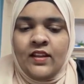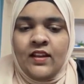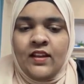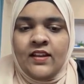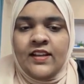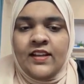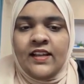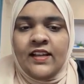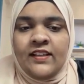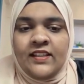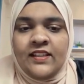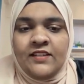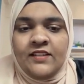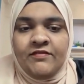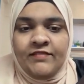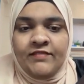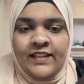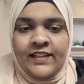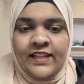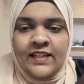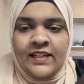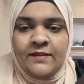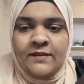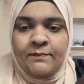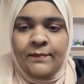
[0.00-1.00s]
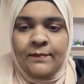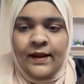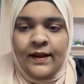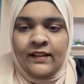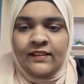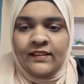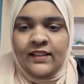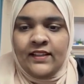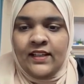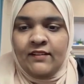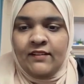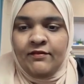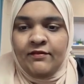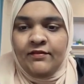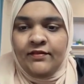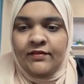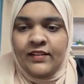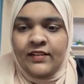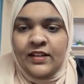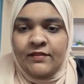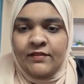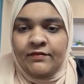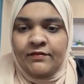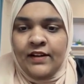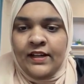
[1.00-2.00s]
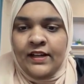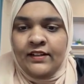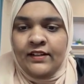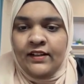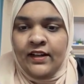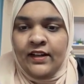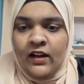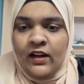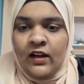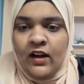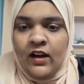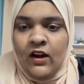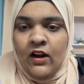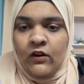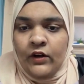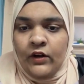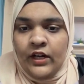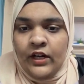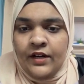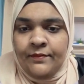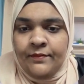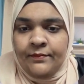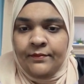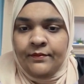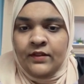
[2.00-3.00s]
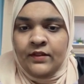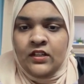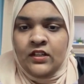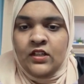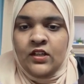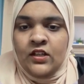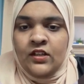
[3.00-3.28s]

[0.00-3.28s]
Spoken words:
negatively impacting the final outcome.